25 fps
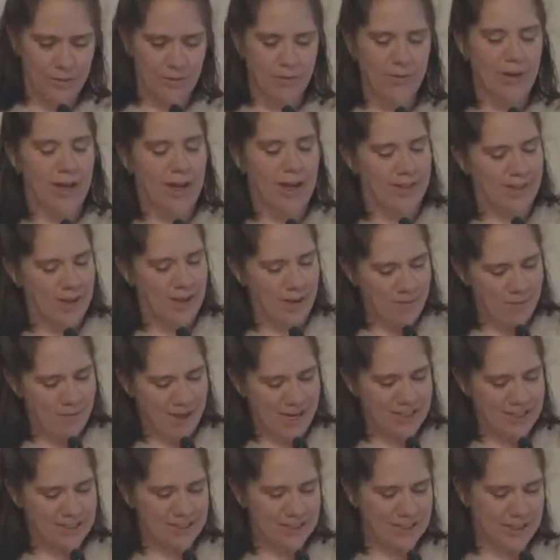And they
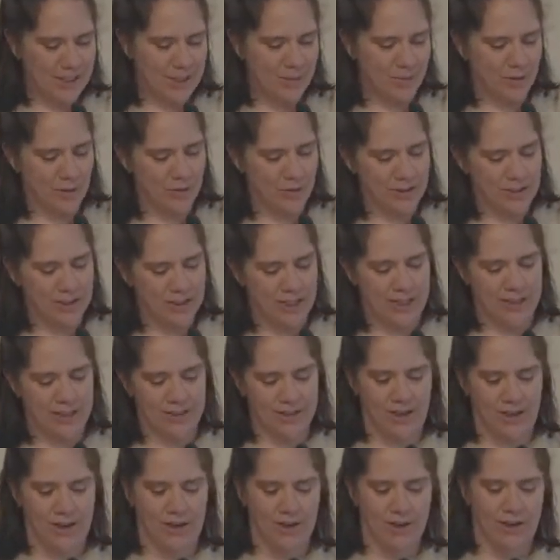may just keep you a child
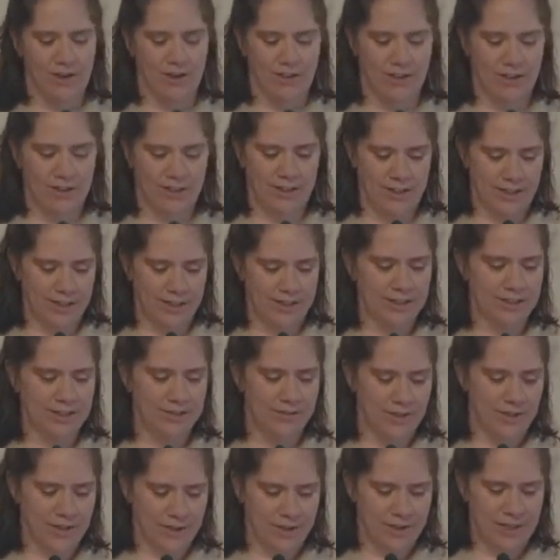at heart in this
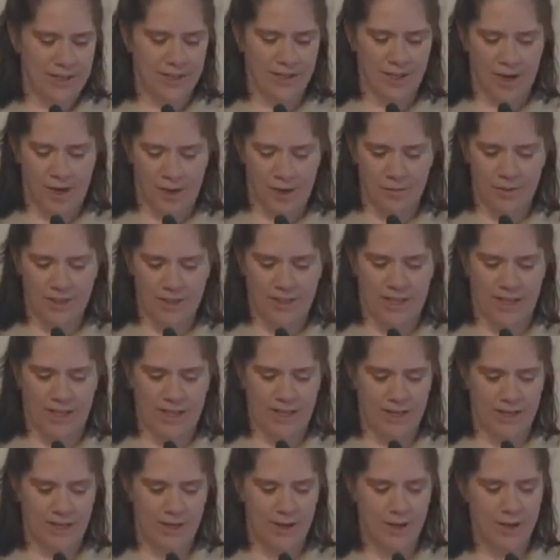very
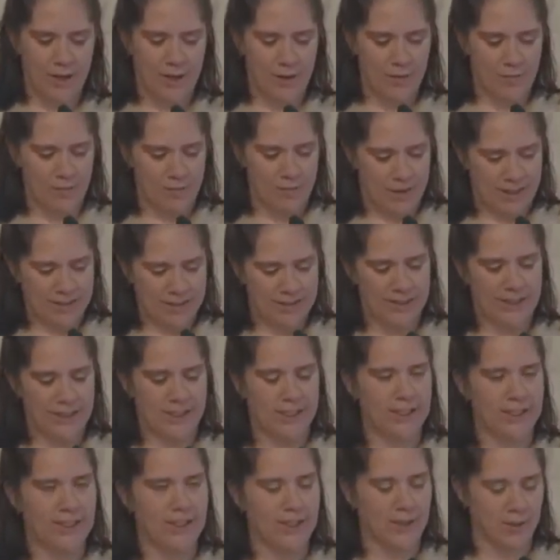complicated,
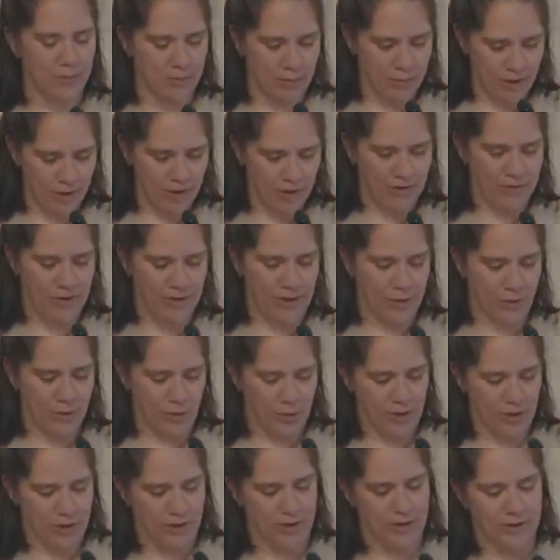messy, imperfect
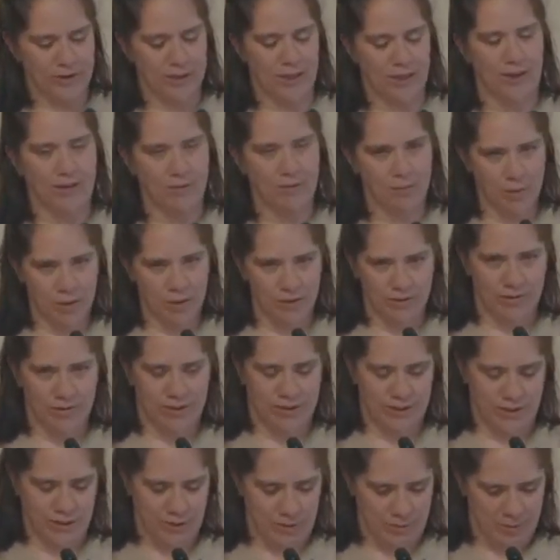world of
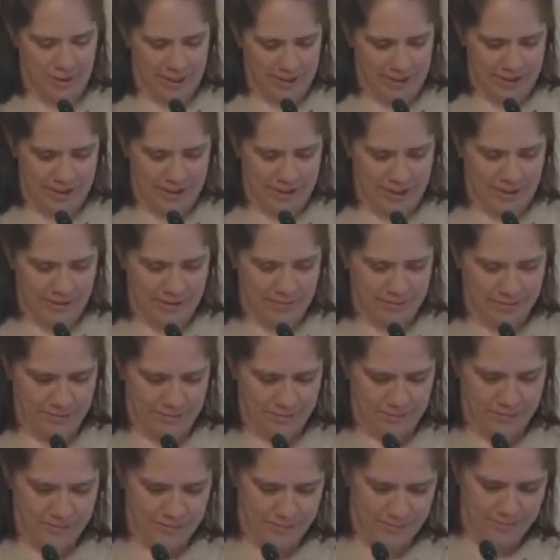perfect humanity.
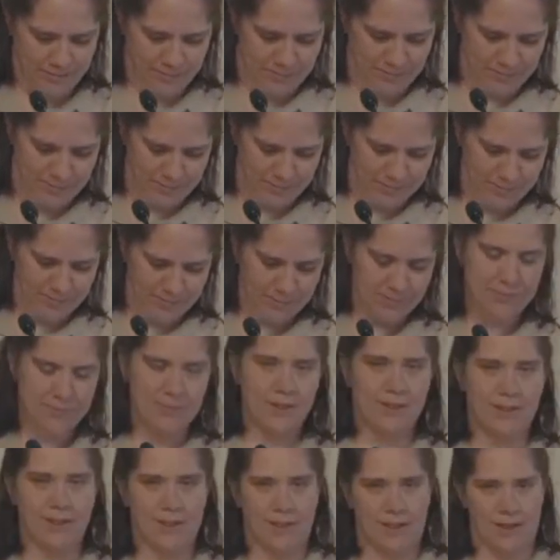
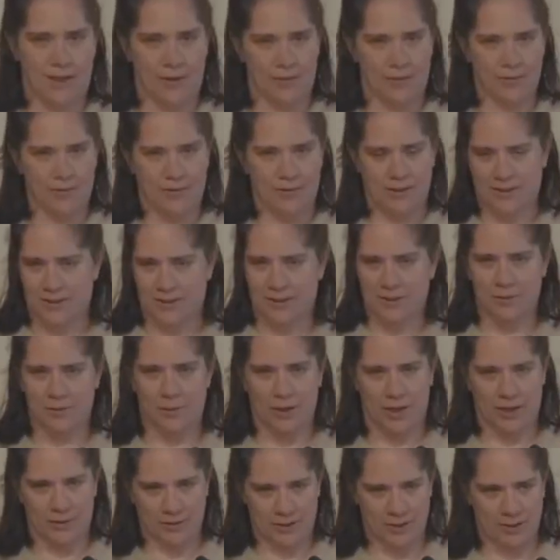And this is
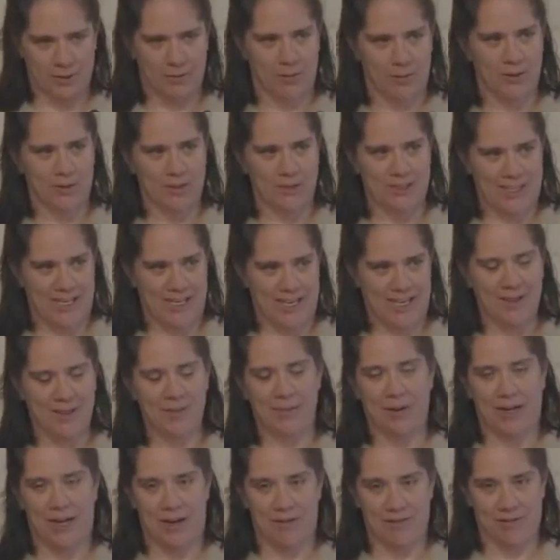where I was supposed to end,
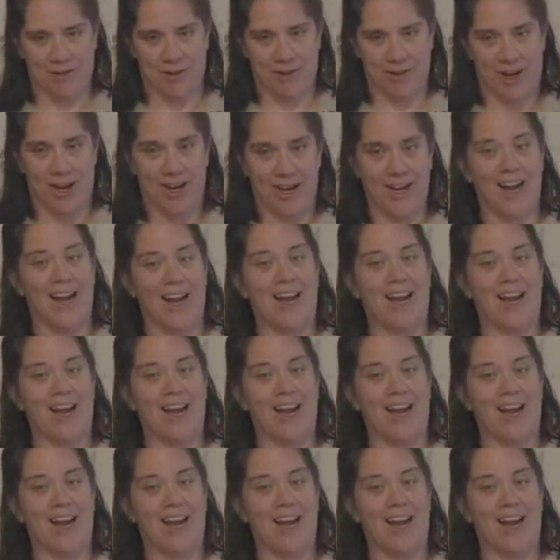but I forgot.